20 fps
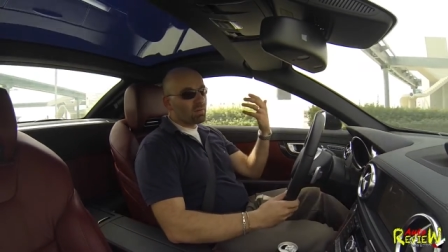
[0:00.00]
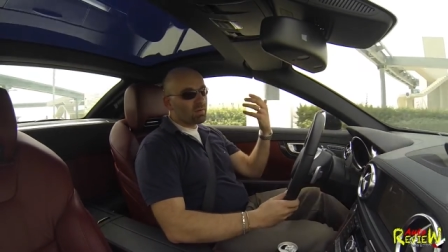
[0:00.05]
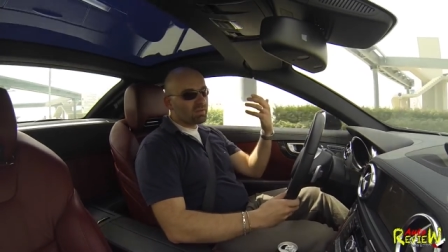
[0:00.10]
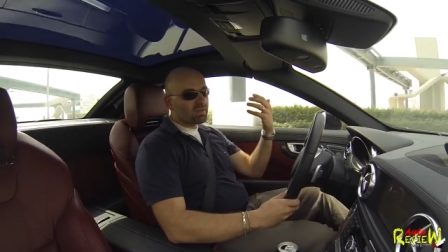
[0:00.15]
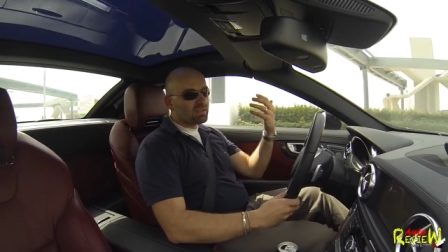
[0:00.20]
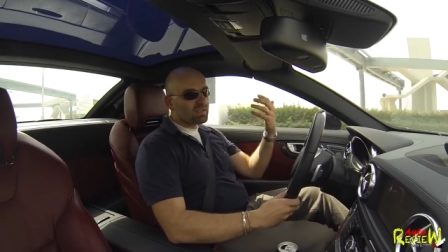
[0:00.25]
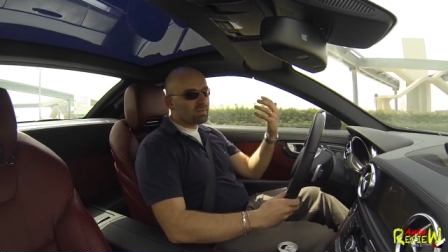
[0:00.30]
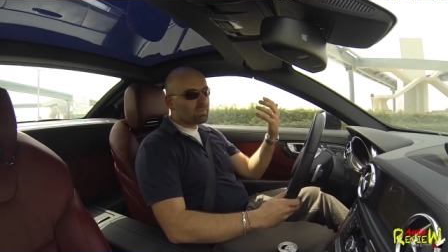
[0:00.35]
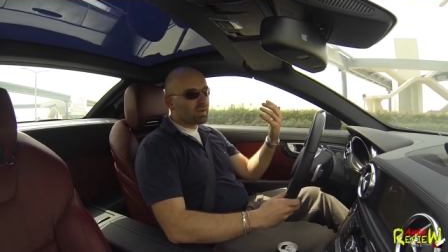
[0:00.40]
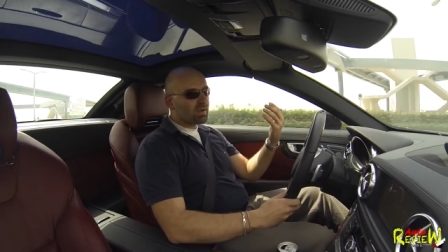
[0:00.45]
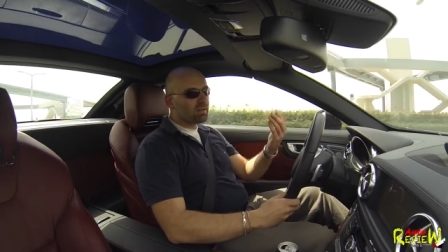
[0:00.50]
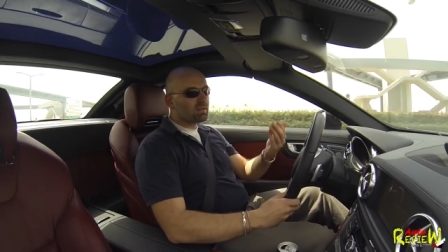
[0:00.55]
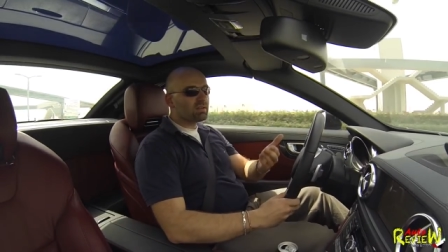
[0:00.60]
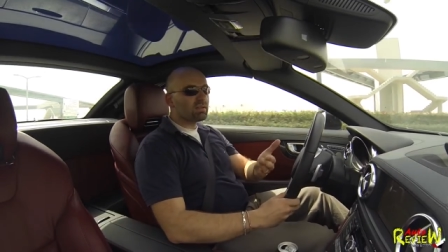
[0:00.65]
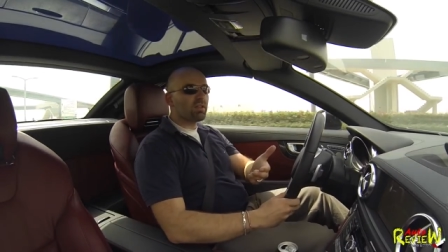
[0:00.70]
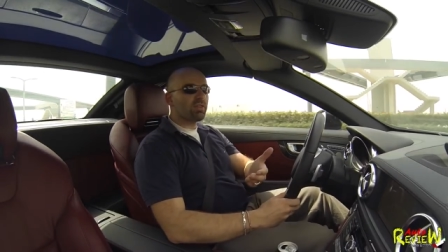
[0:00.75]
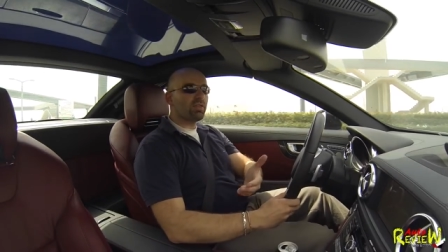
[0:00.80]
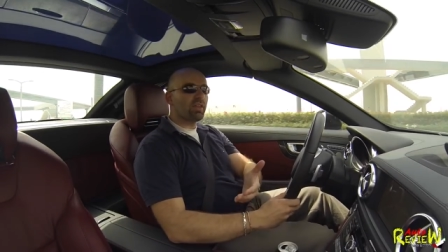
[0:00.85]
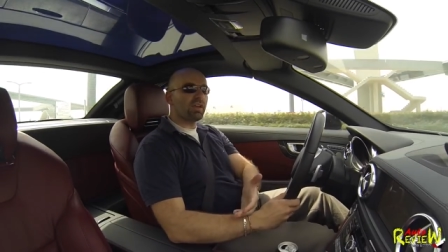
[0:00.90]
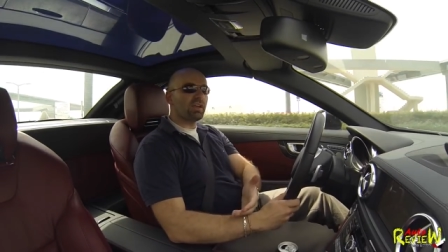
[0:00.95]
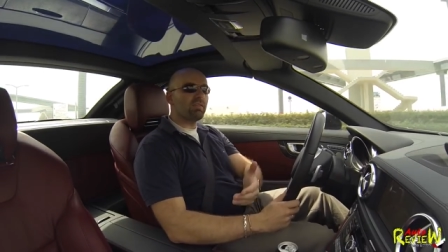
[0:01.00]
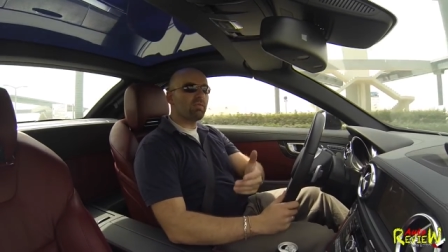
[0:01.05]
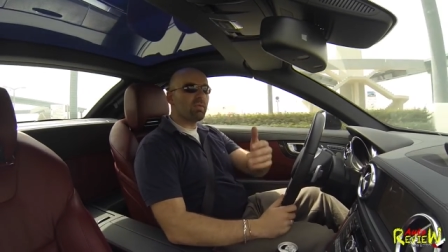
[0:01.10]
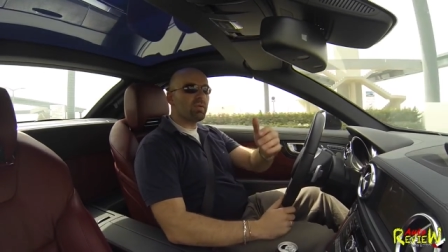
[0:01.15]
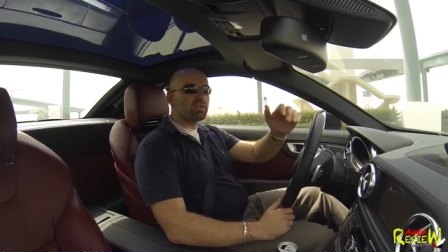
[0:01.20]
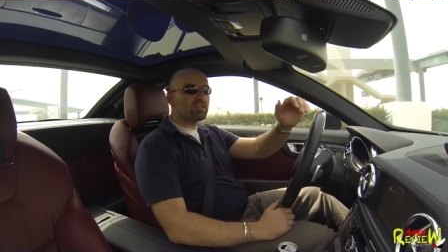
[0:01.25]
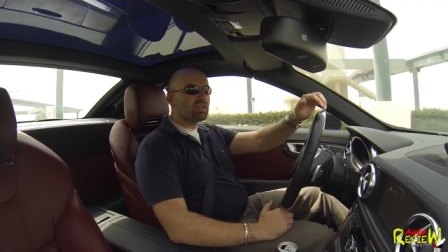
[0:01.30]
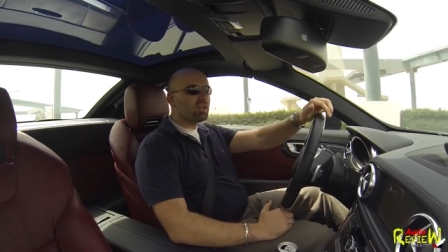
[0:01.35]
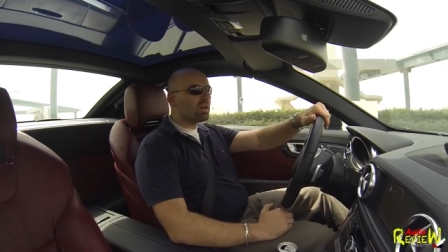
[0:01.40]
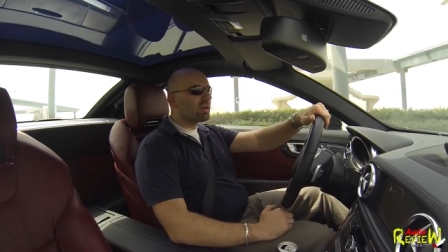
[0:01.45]
Mercedes-Benz, thank you very
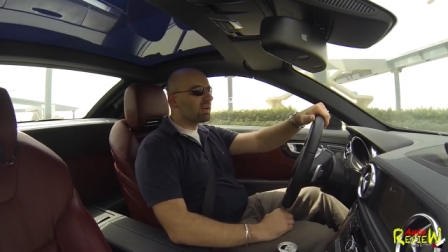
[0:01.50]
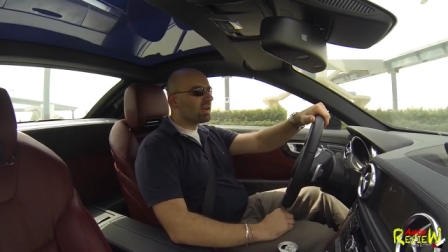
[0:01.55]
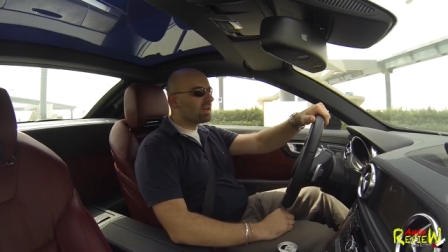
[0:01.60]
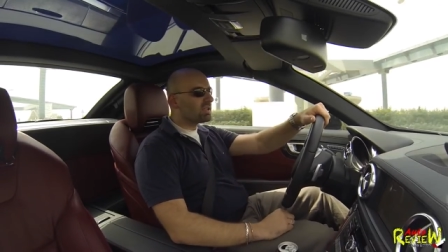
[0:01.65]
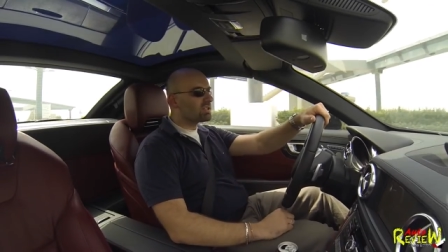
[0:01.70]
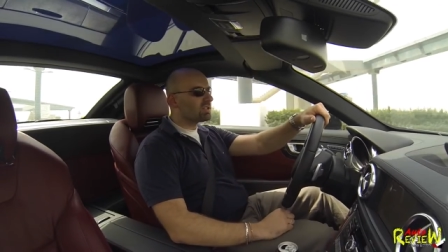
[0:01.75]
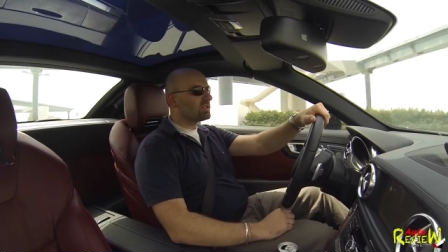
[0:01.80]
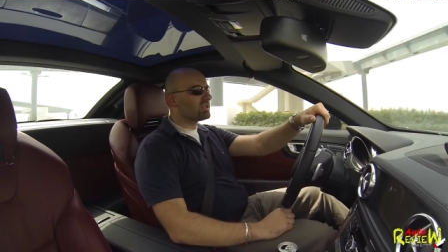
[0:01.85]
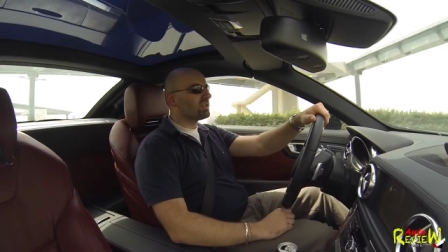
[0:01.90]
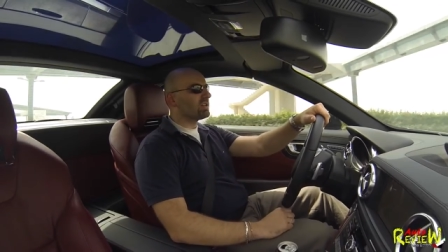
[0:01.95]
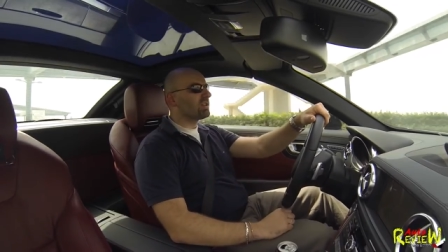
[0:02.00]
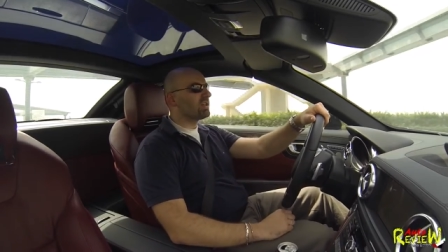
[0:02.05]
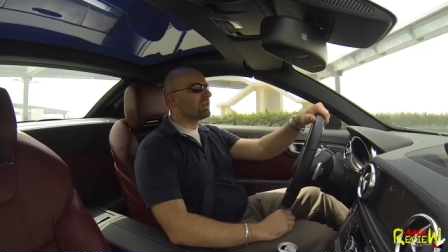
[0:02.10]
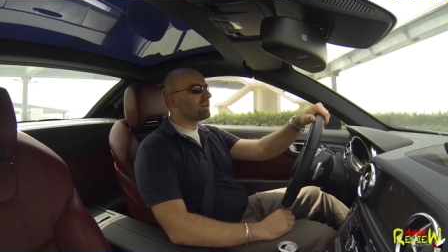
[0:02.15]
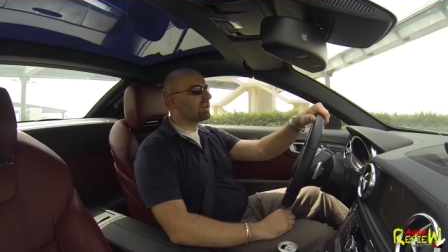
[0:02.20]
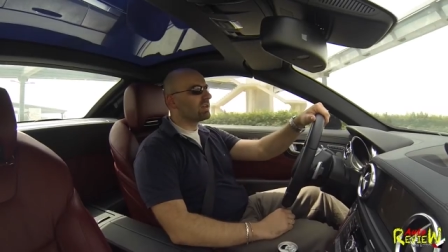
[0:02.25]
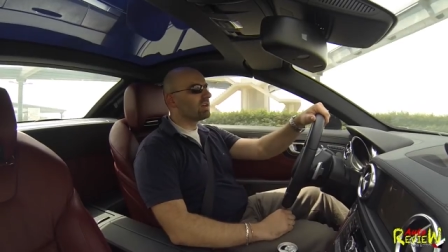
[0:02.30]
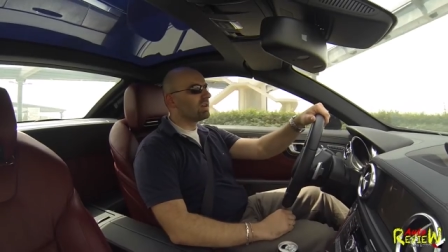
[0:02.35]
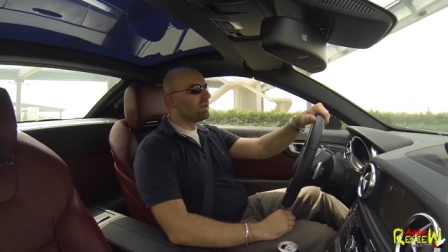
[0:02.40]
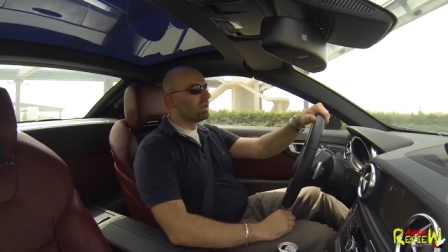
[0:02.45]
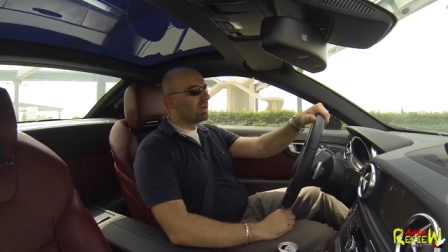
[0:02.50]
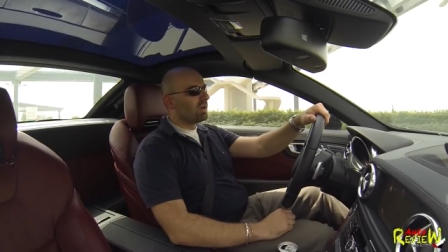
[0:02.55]
much Gargash, uh,